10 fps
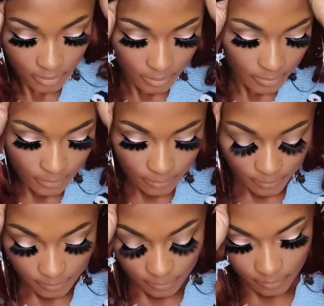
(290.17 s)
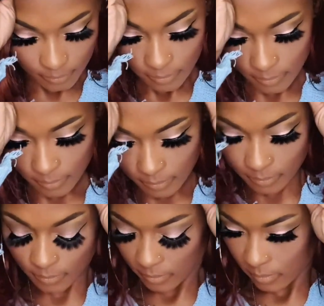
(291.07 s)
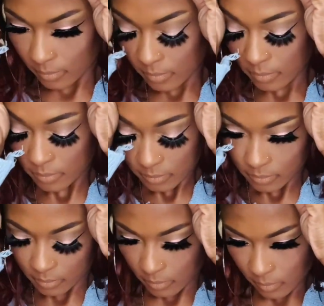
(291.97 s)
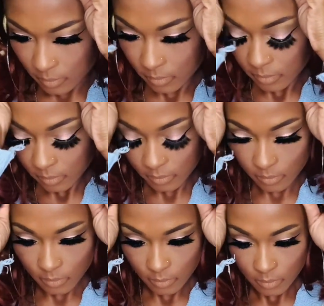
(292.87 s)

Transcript: (no one is talking)